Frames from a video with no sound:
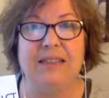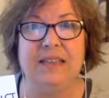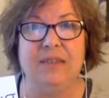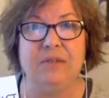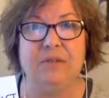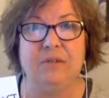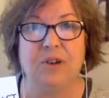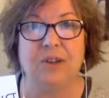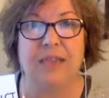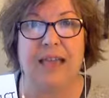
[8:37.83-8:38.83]
and those are
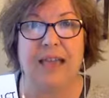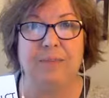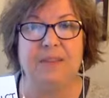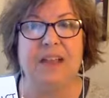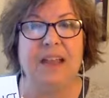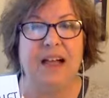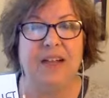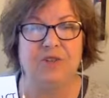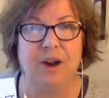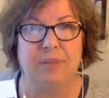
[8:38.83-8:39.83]
all caps.
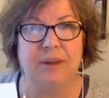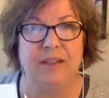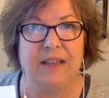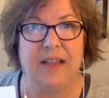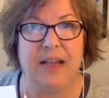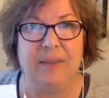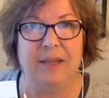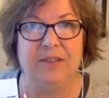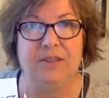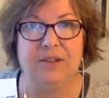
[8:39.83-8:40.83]
I'll drop it in the
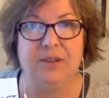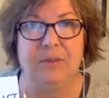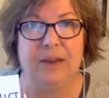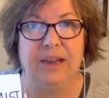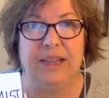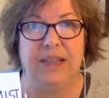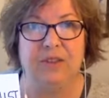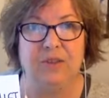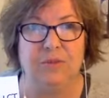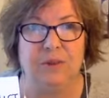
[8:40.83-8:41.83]
comments too, but in
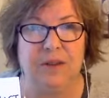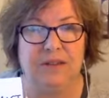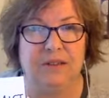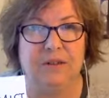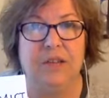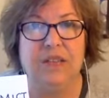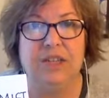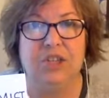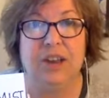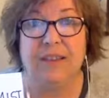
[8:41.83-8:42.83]
case you wanted to
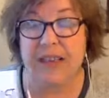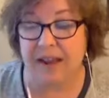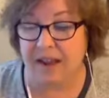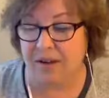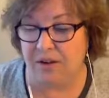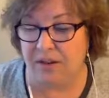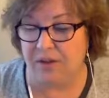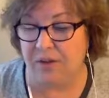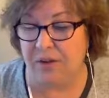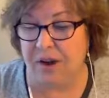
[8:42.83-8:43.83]
check that out
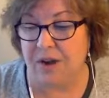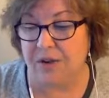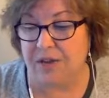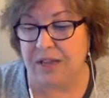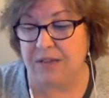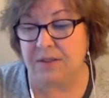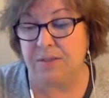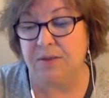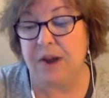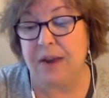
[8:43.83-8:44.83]
if you're not already a
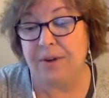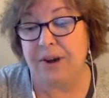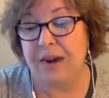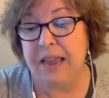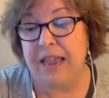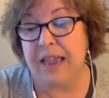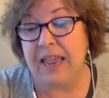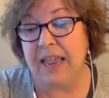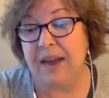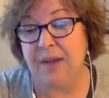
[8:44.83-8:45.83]
subscriber.
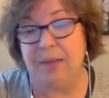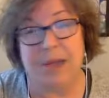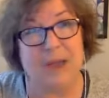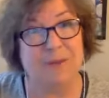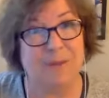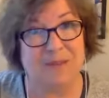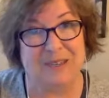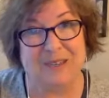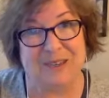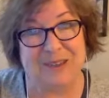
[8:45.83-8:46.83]
And my commitment
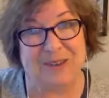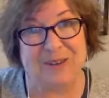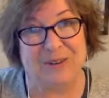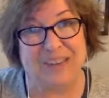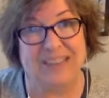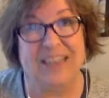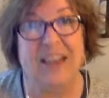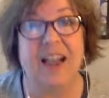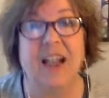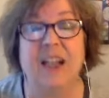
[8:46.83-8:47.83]
to you is
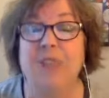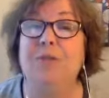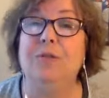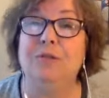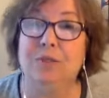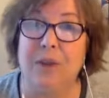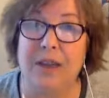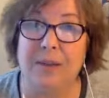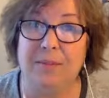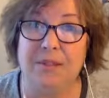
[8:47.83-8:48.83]
that if you do
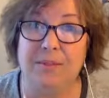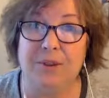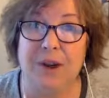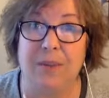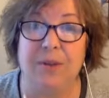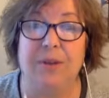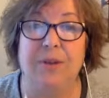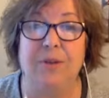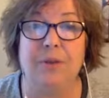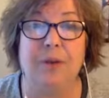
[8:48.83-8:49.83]
become a subscriber, or
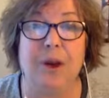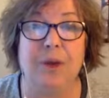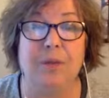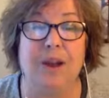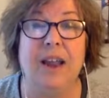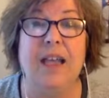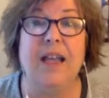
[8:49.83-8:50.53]
if you are one,